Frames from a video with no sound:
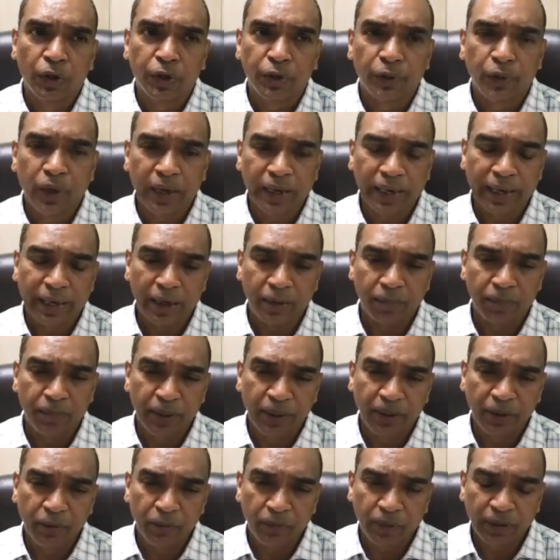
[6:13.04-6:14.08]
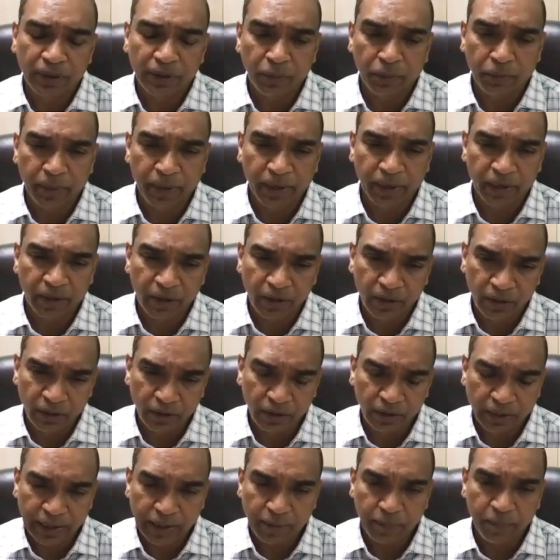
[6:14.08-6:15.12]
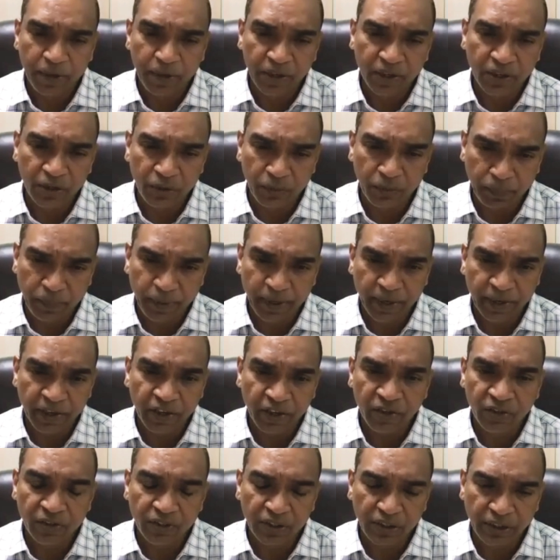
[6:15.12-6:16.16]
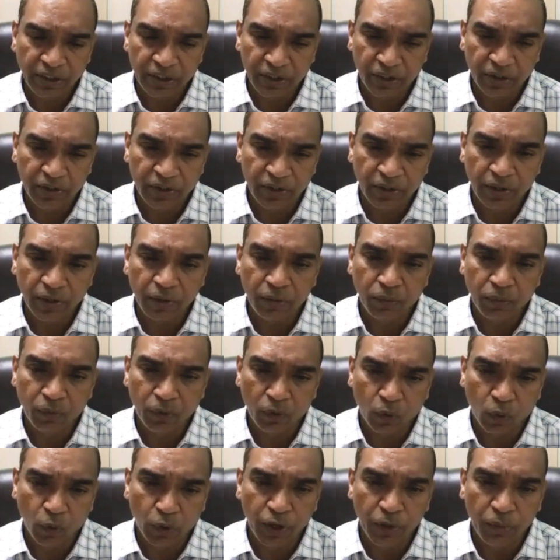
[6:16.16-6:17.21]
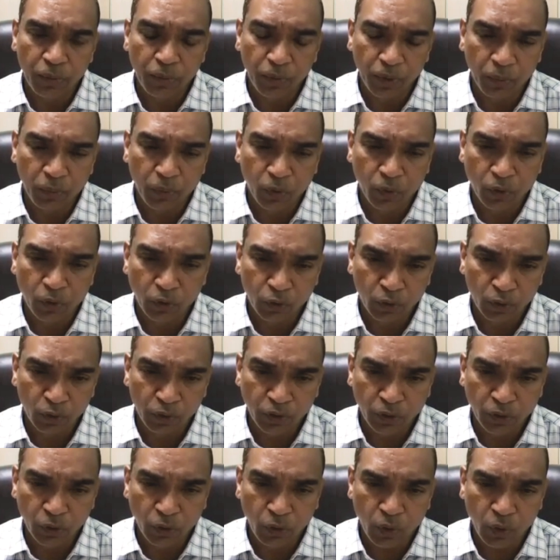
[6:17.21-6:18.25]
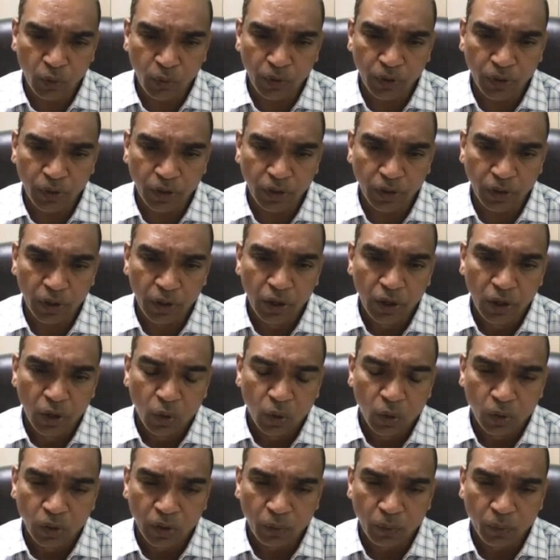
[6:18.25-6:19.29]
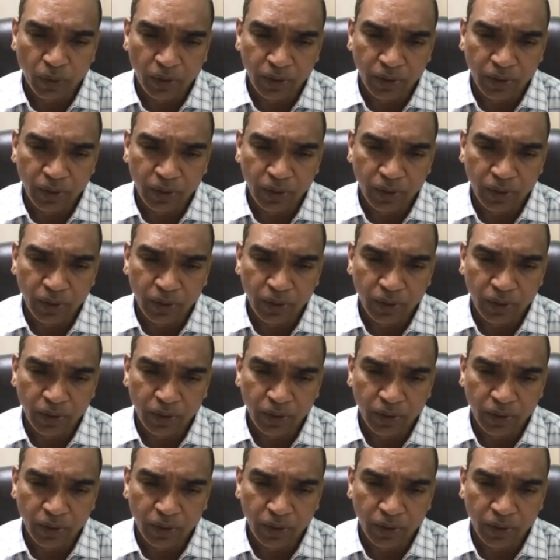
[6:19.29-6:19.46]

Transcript: You are helping with the company parent seed itself, or going before to the grower, or once